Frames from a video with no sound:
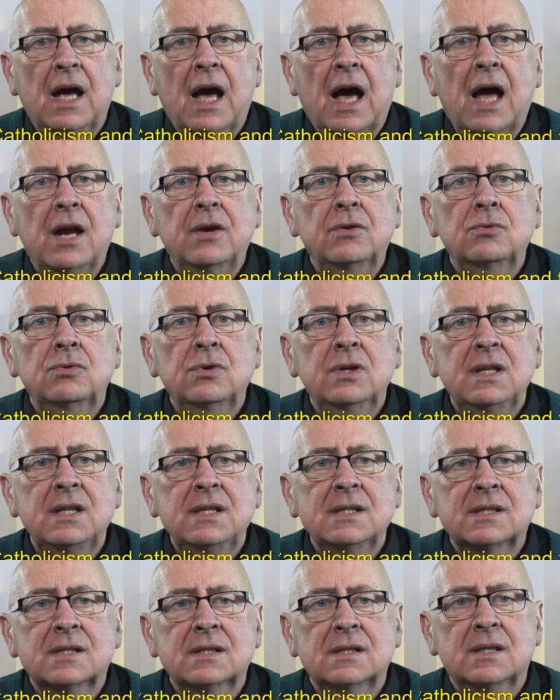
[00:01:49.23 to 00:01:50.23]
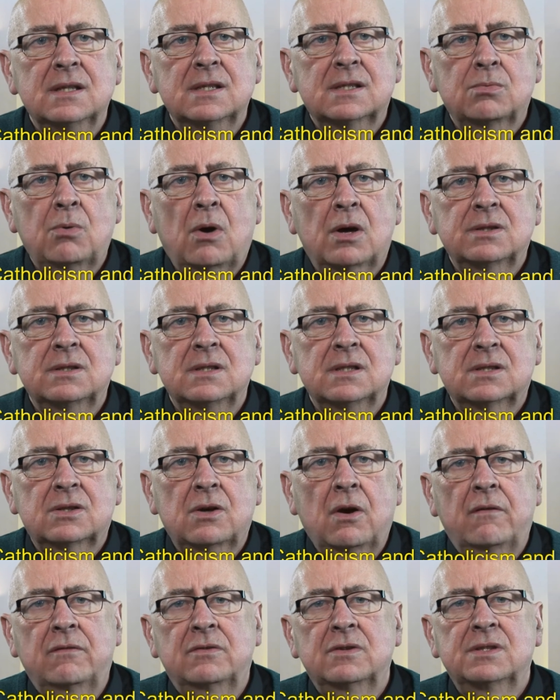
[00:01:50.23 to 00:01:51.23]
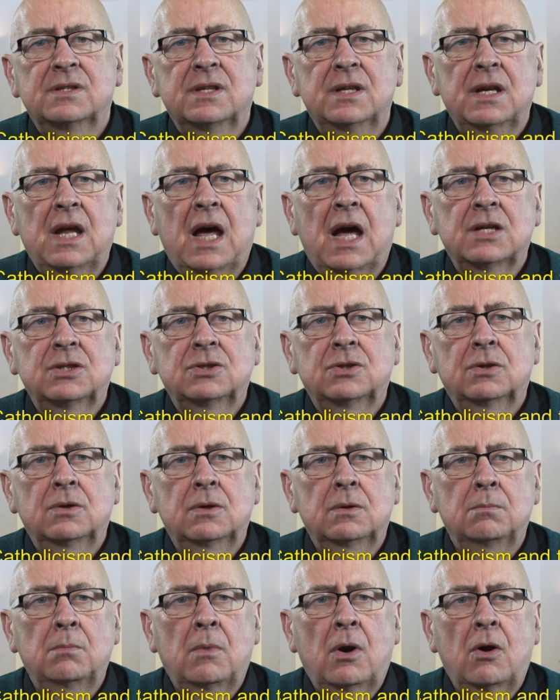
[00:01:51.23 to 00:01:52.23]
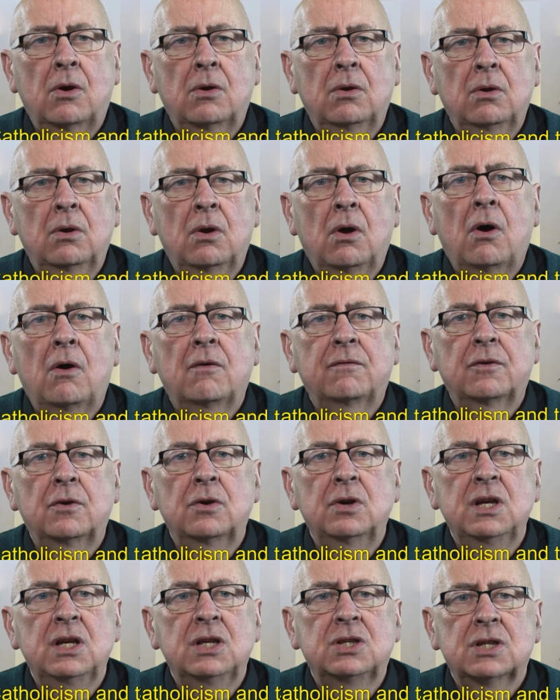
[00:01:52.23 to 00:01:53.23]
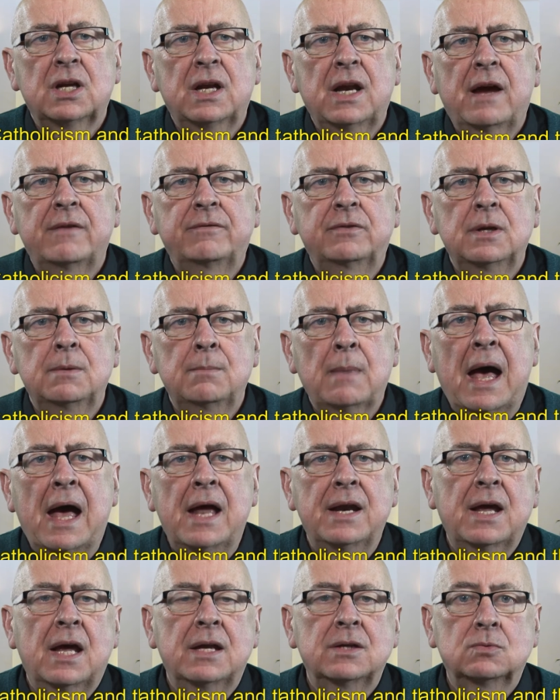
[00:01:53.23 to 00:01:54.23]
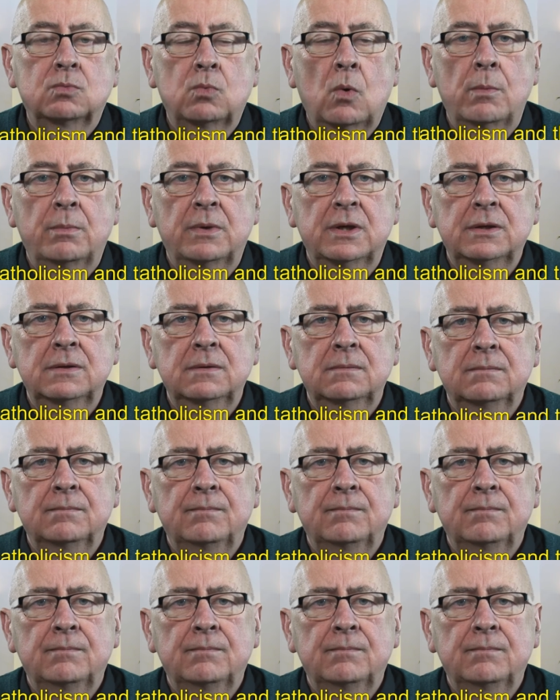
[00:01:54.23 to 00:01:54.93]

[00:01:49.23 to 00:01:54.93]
and reason is what discovers the natural moral law for each and every man and woman.